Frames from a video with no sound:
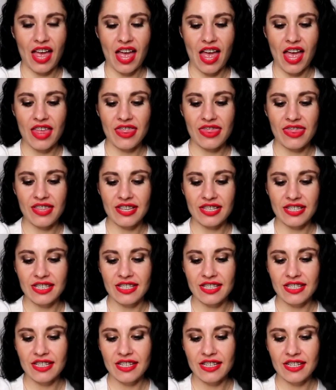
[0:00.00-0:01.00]
and this
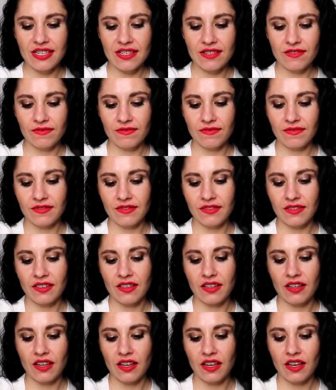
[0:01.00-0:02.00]
is it.
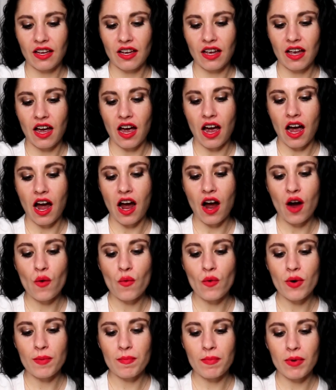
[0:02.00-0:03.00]

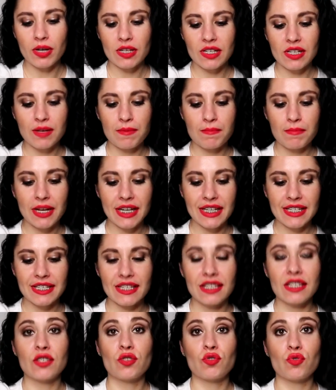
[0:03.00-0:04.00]
Our potting mix
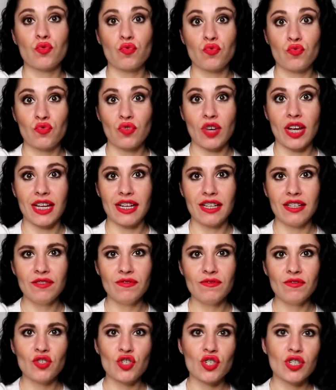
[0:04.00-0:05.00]
is ready.
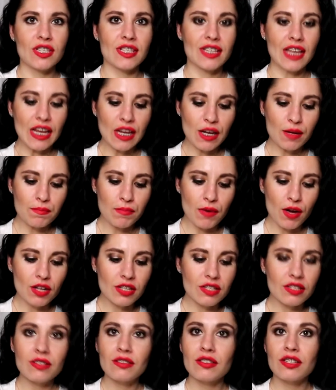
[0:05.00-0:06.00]
Just take a
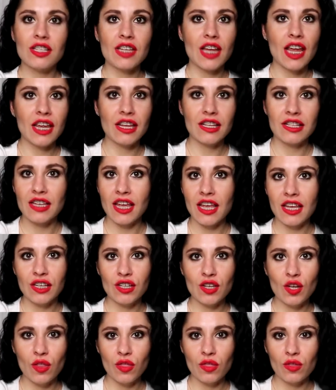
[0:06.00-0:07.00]
pot, take
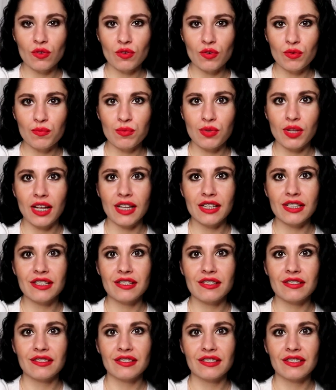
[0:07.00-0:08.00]
your Anthurium plant
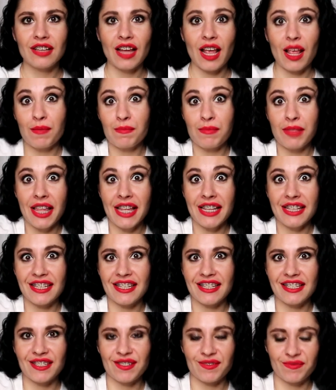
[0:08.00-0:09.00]
and plant
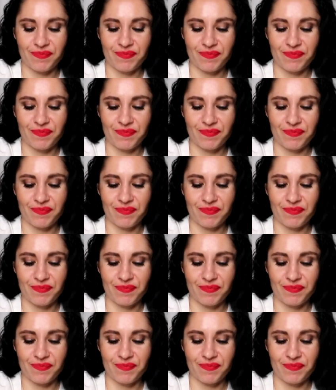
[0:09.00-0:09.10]
it.